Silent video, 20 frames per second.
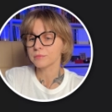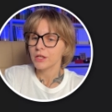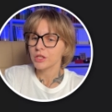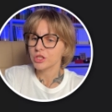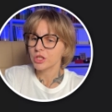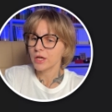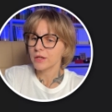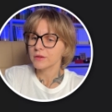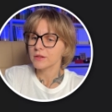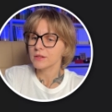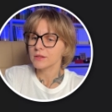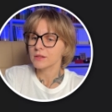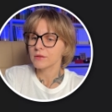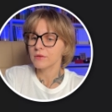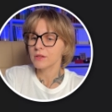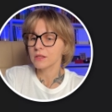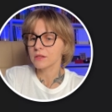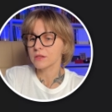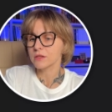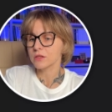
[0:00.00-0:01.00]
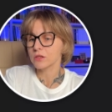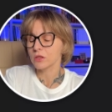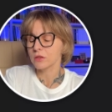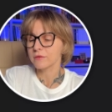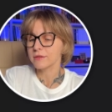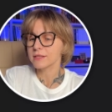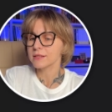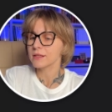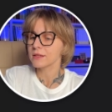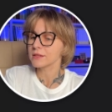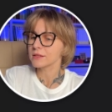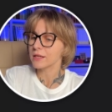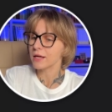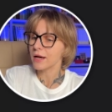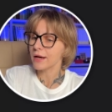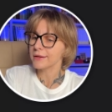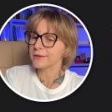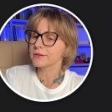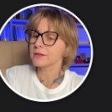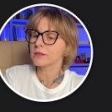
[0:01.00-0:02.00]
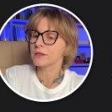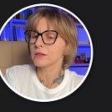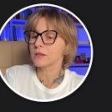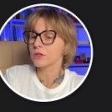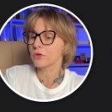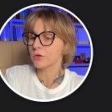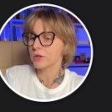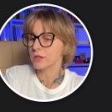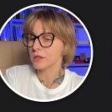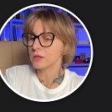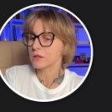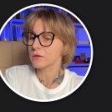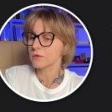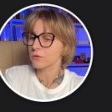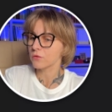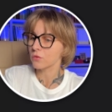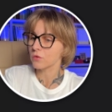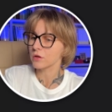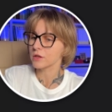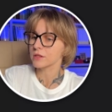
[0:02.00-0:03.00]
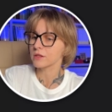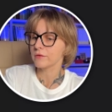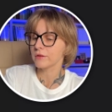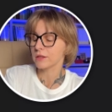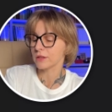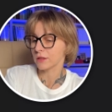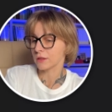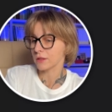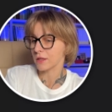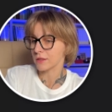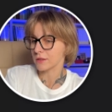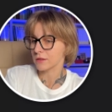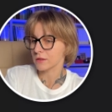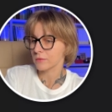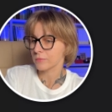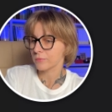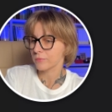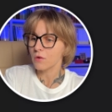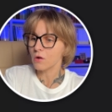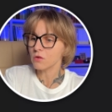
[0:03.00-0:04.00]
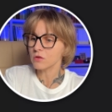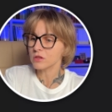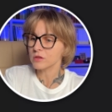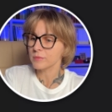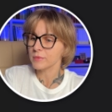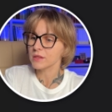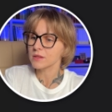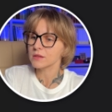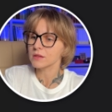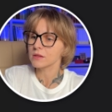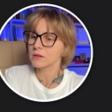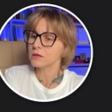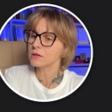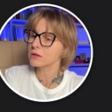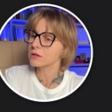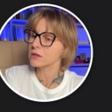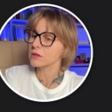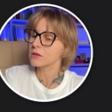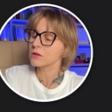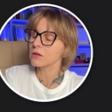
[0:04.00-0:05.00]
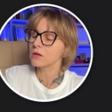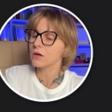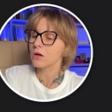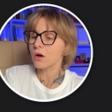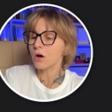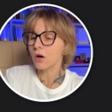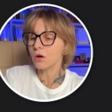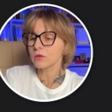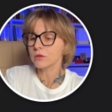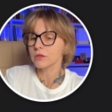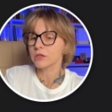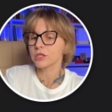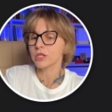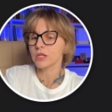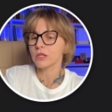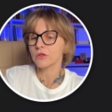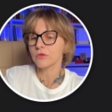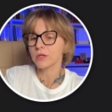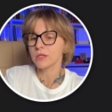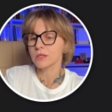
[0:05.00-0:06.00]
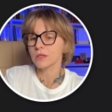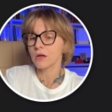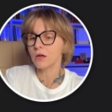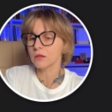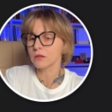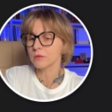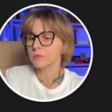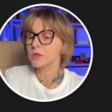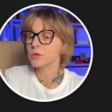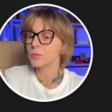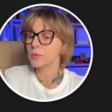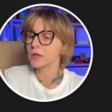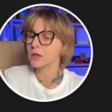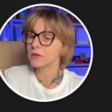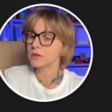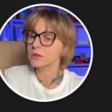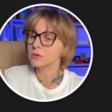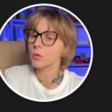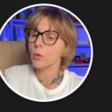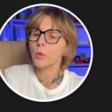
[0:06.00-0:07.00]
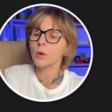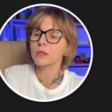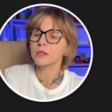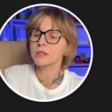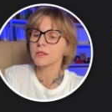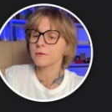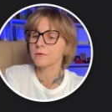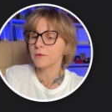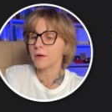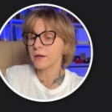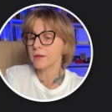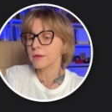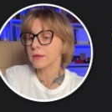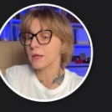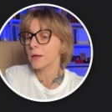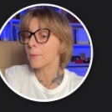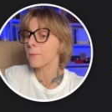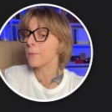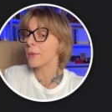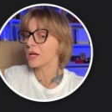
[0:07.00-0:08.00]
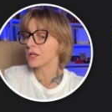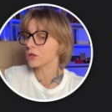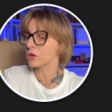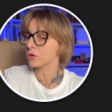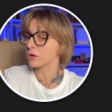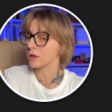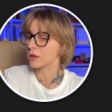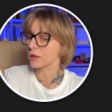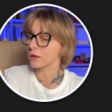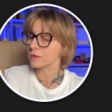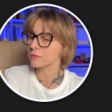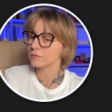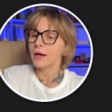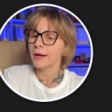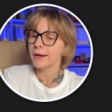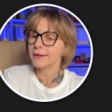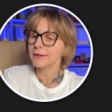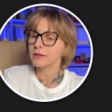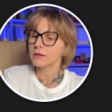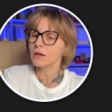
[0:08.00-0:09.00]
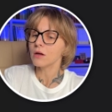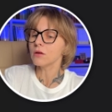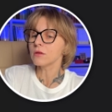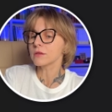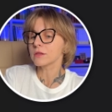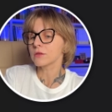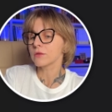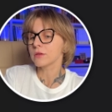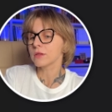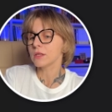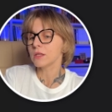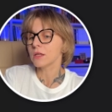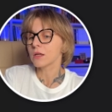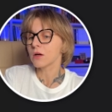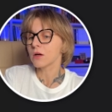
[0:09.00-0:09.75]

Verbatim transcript: Inject the civilian service and add the grid for civilian class. False means not to uh, auto-generate columns because we will define them manually. Add also the